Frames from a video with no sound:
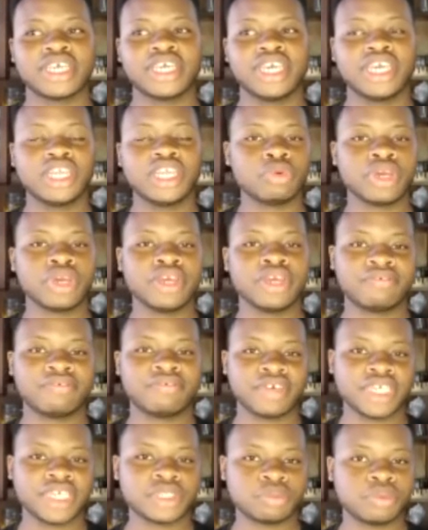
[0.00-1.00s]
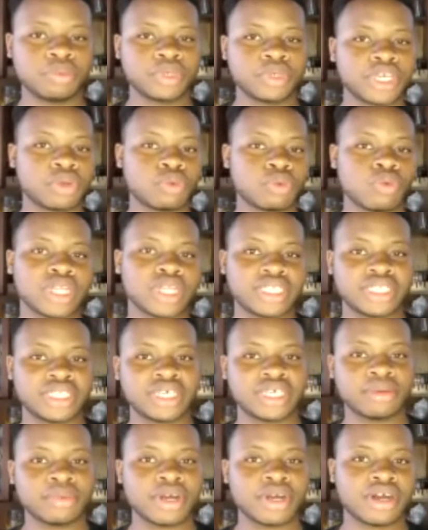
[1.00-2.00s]
in a way, Facebook and
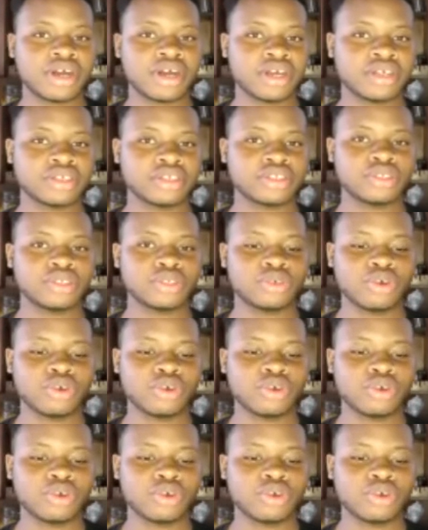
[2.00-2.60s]
WhatsApp are